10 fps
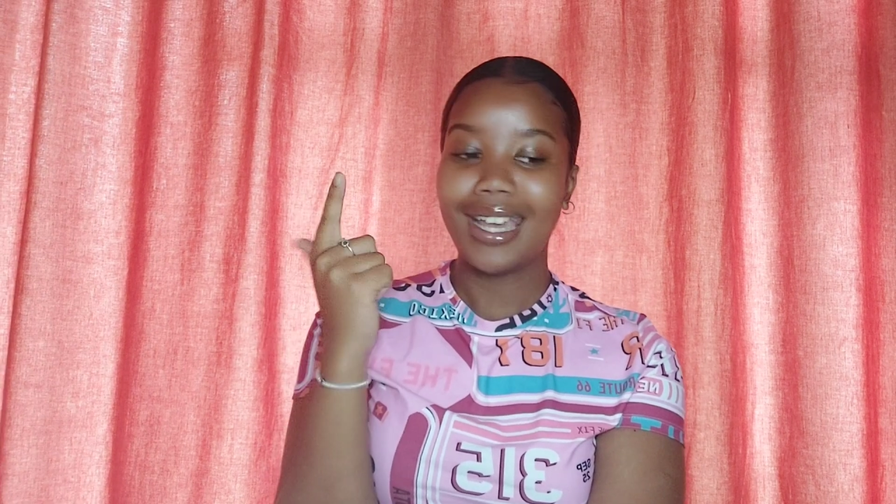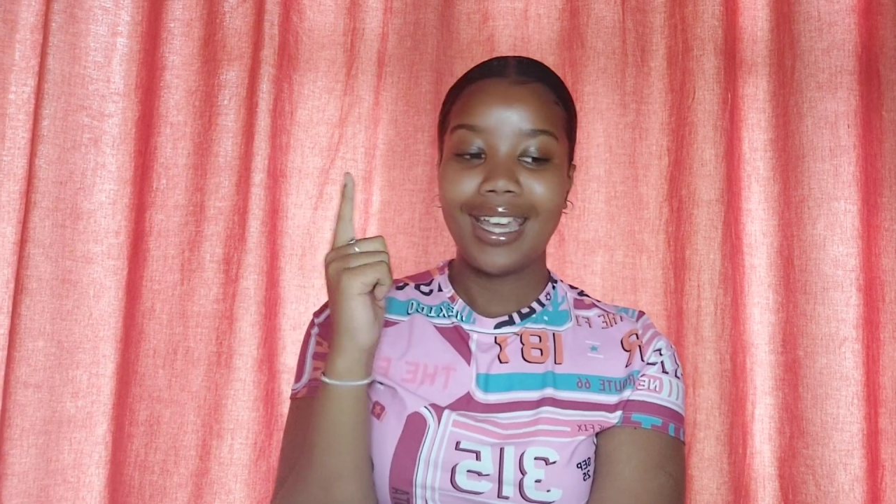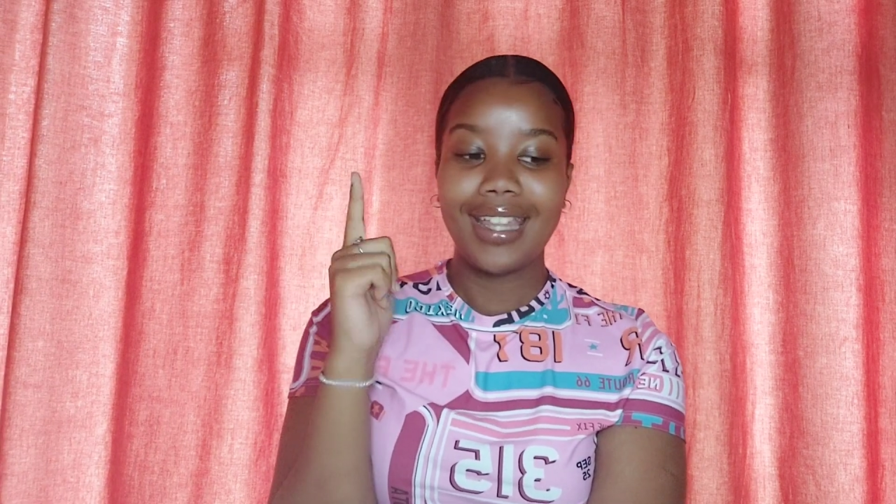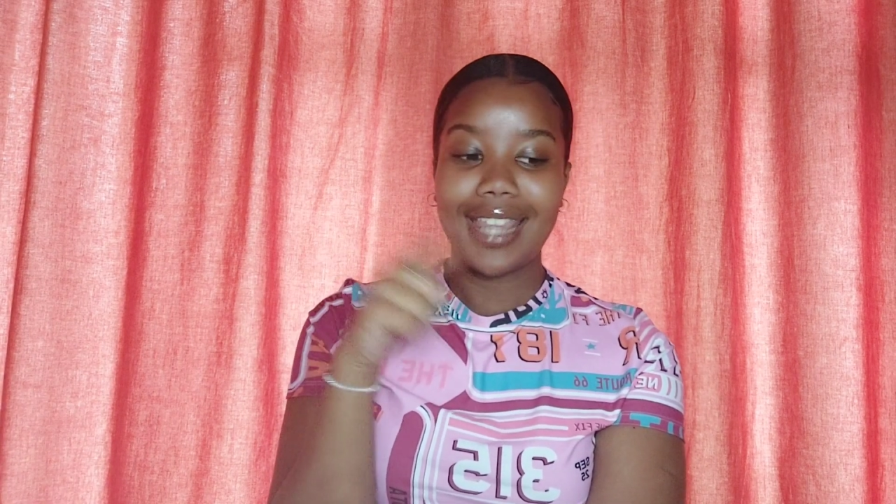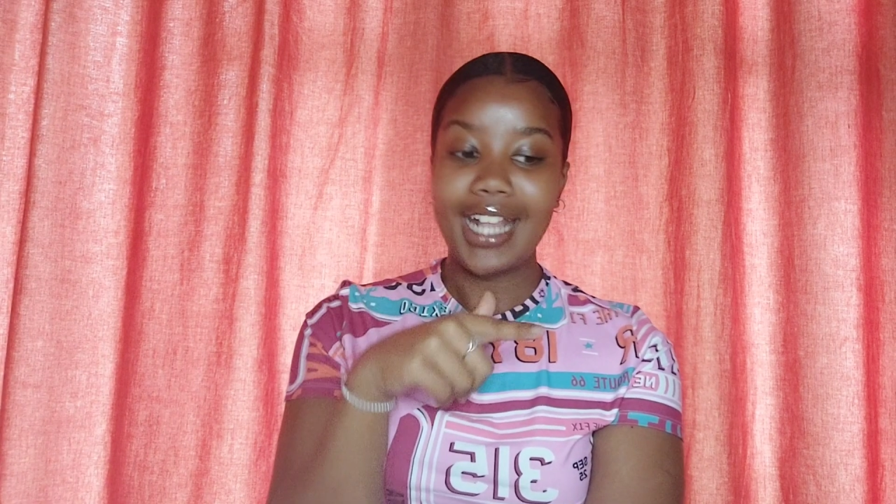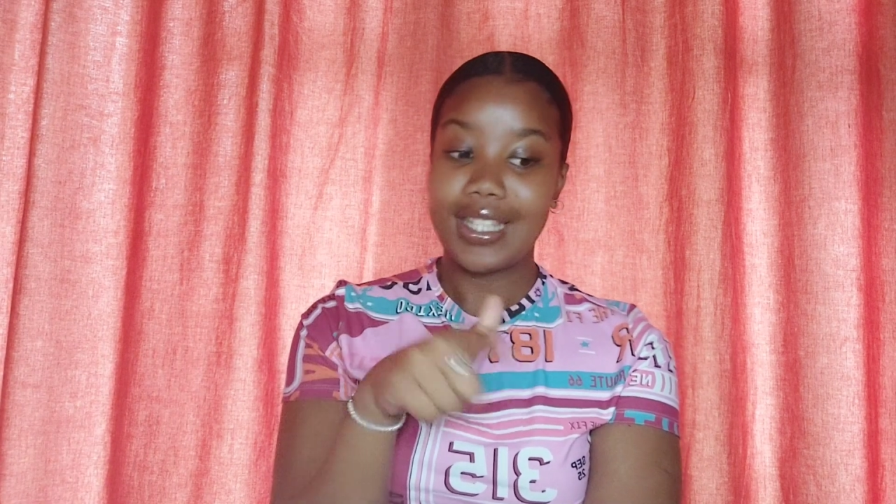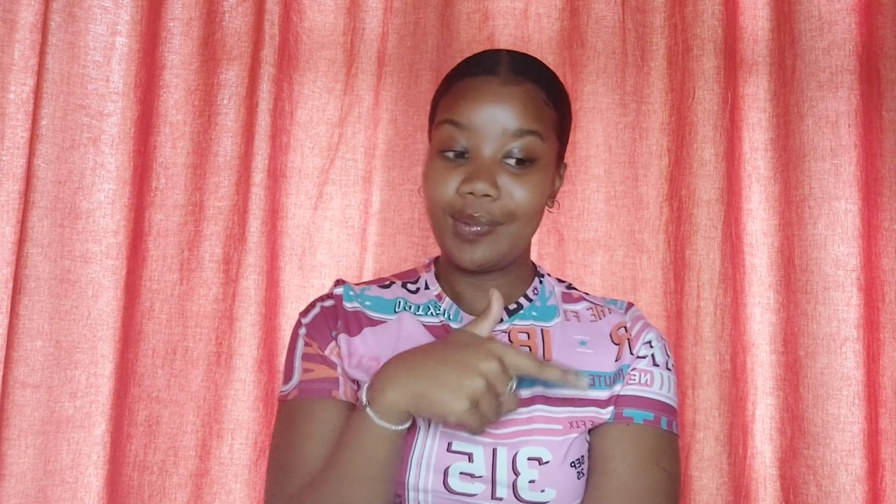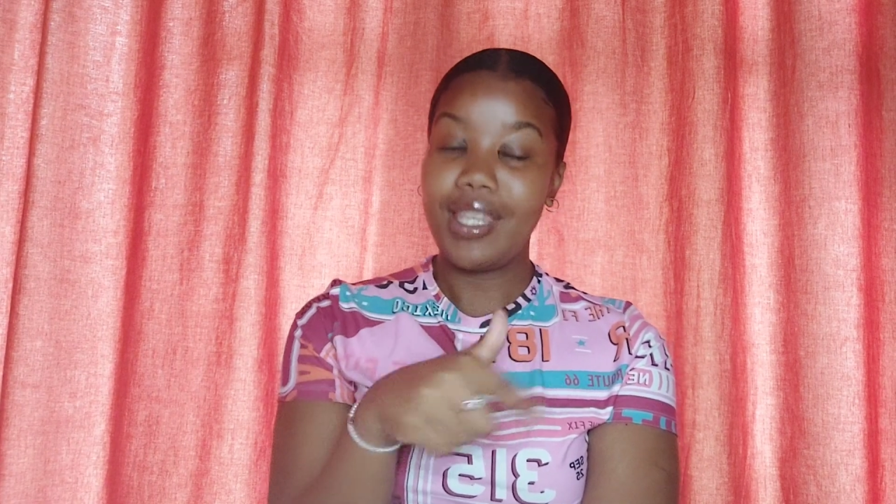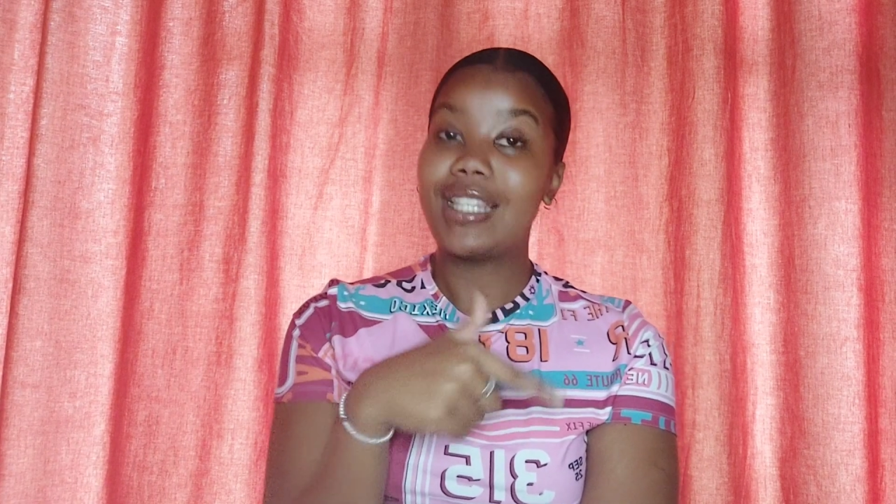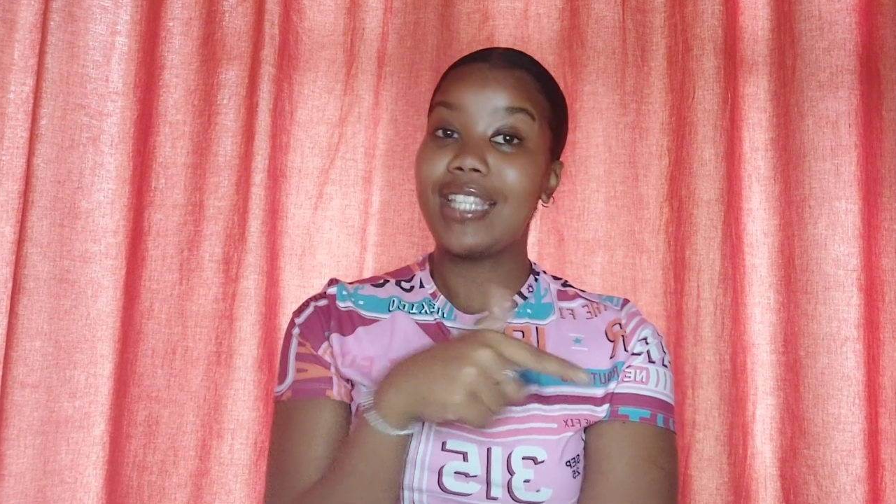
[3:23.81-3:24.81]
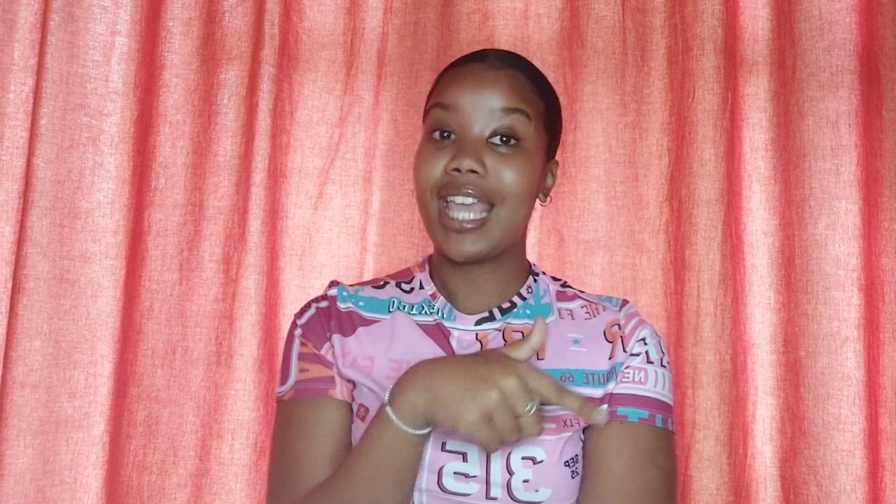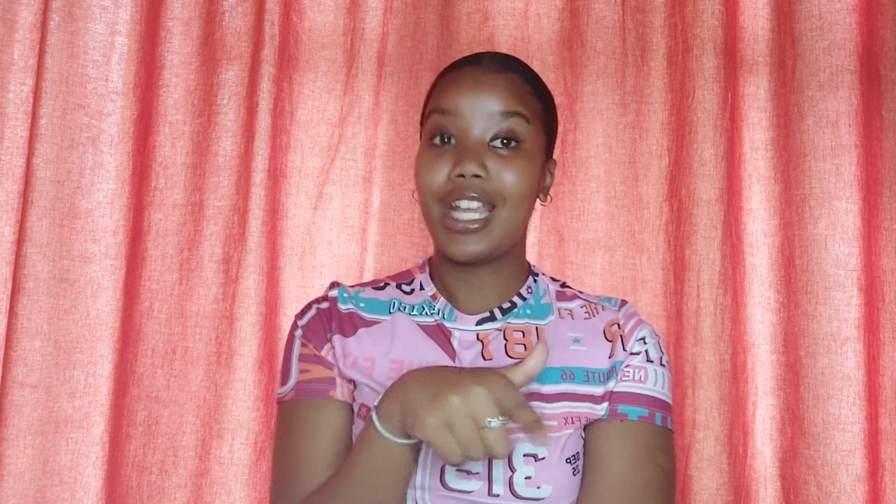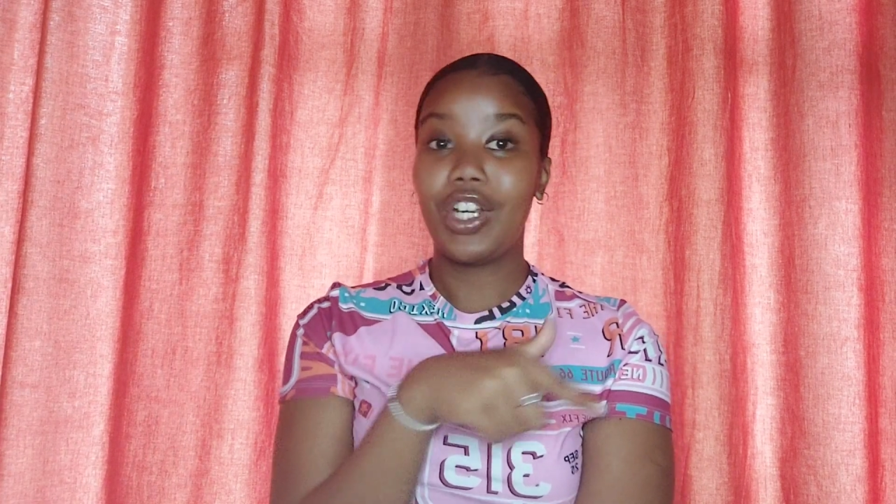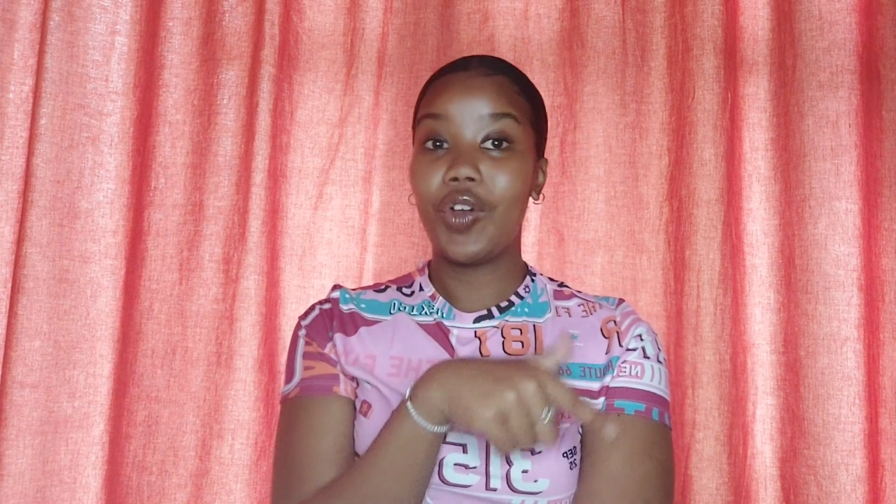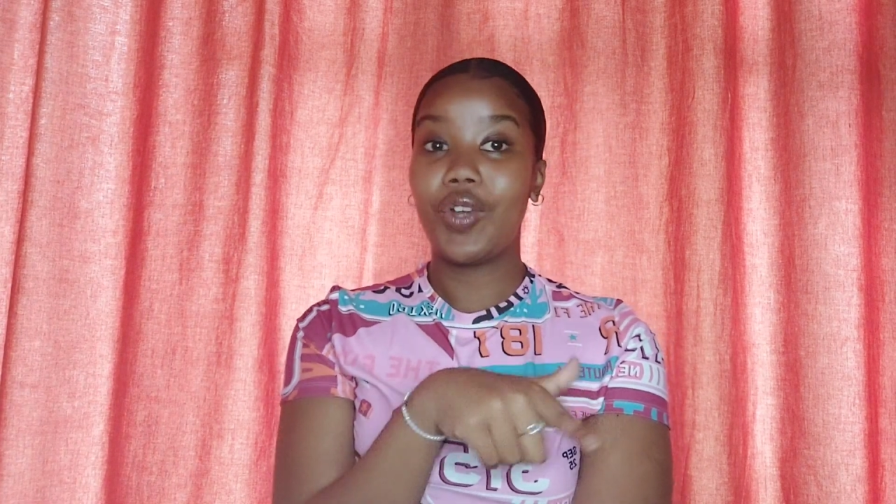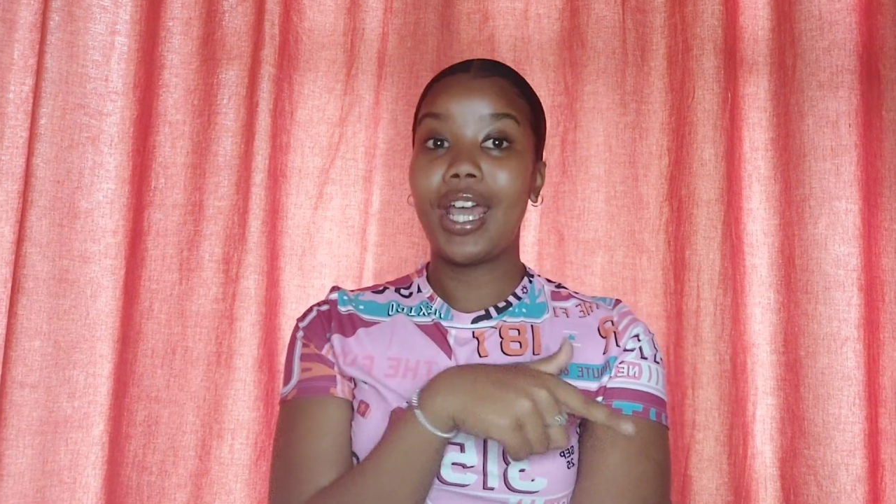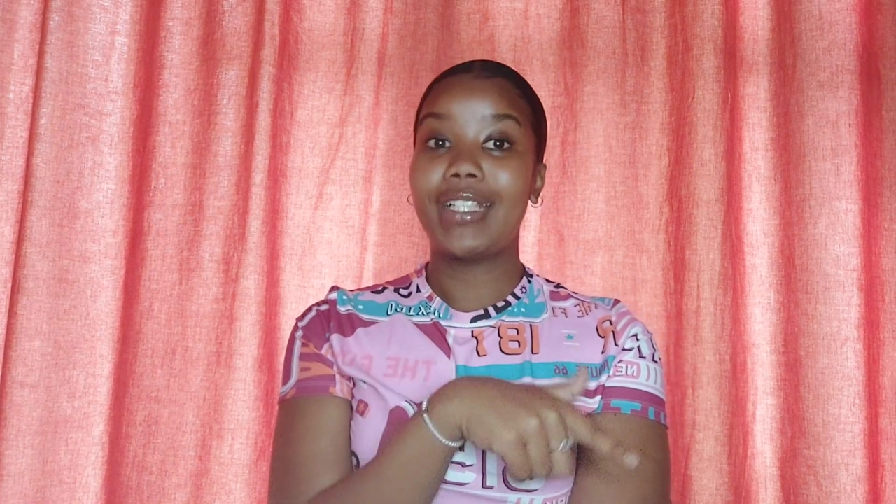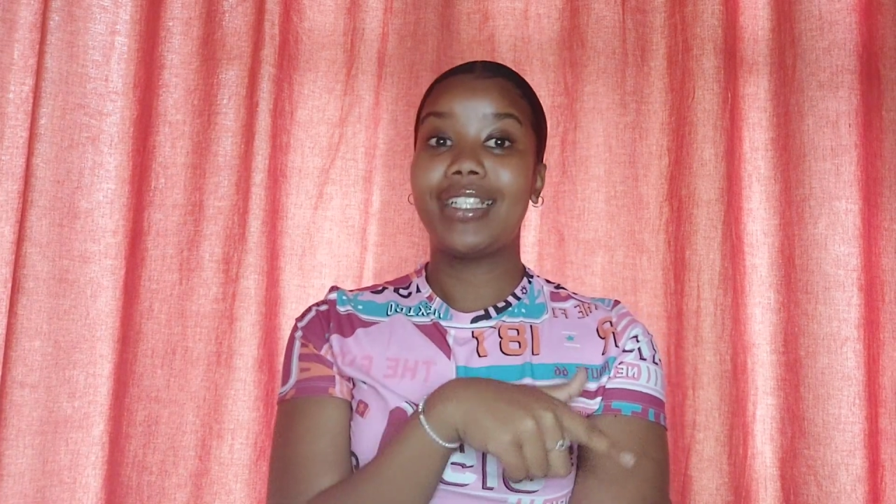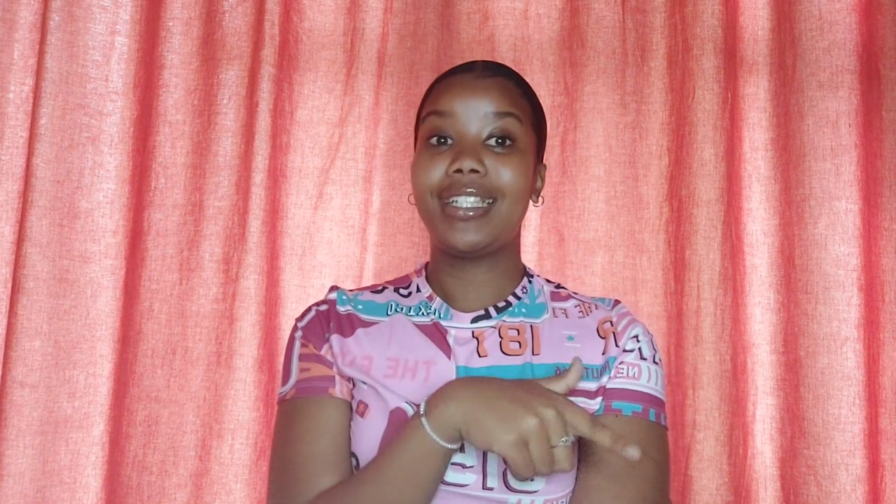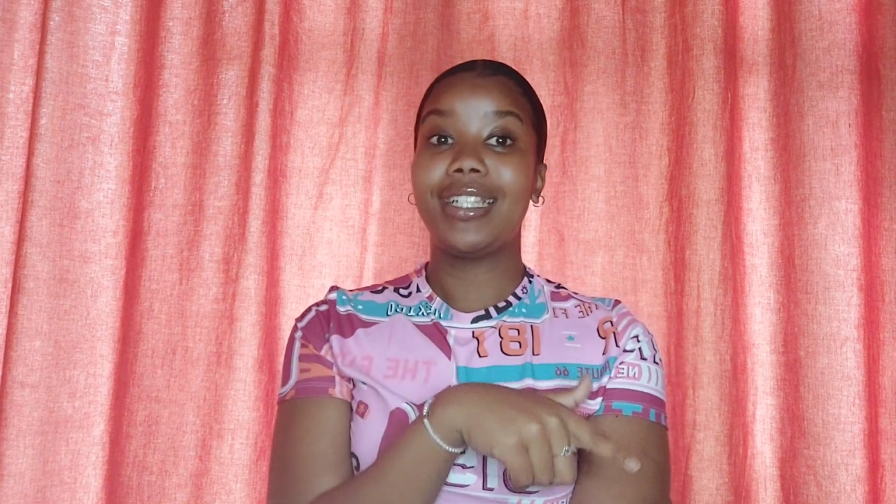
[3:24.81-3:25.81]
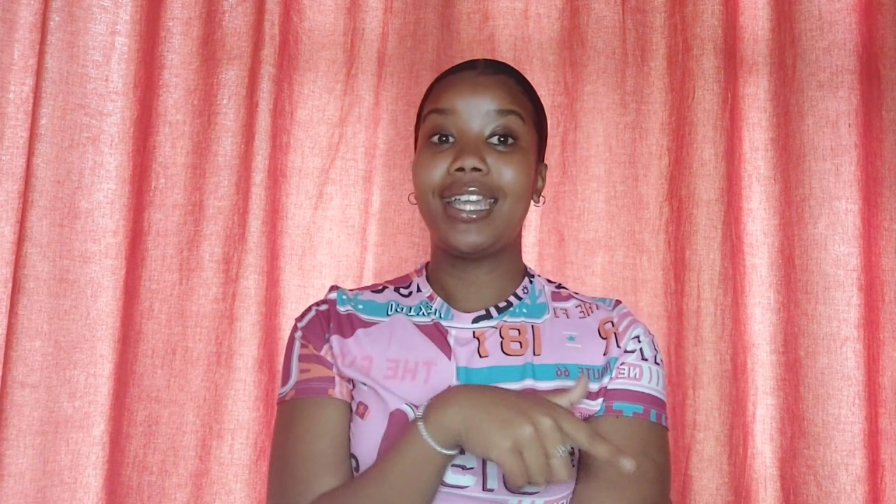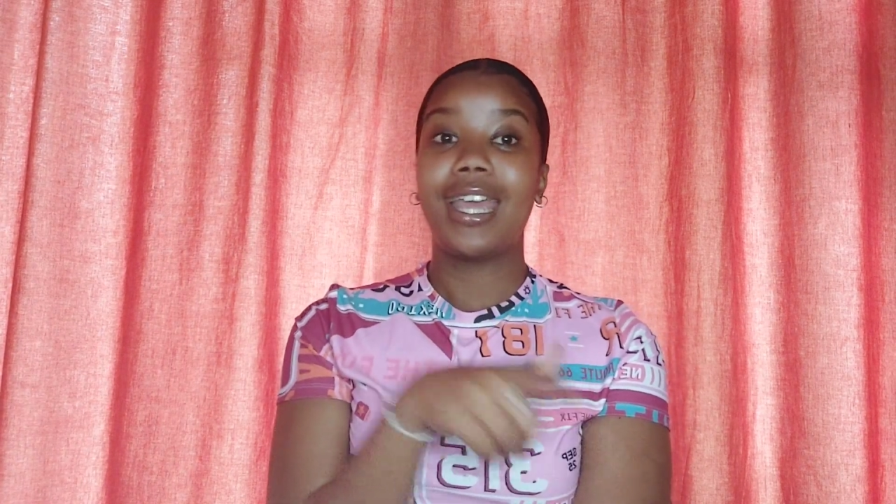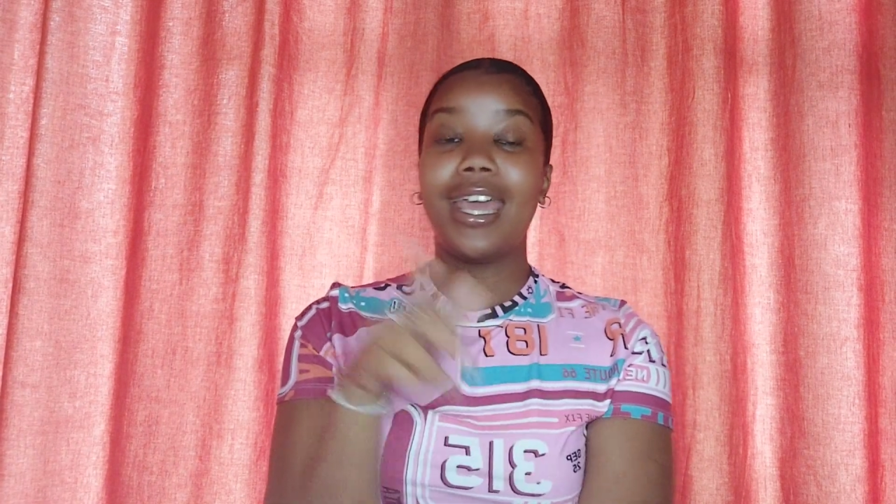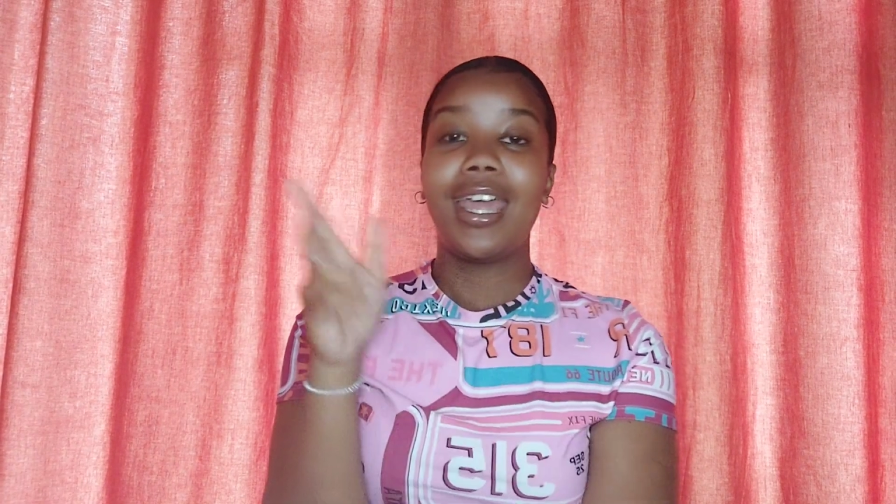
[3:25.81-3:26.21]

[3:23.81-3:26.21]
and that's me saying no nicely.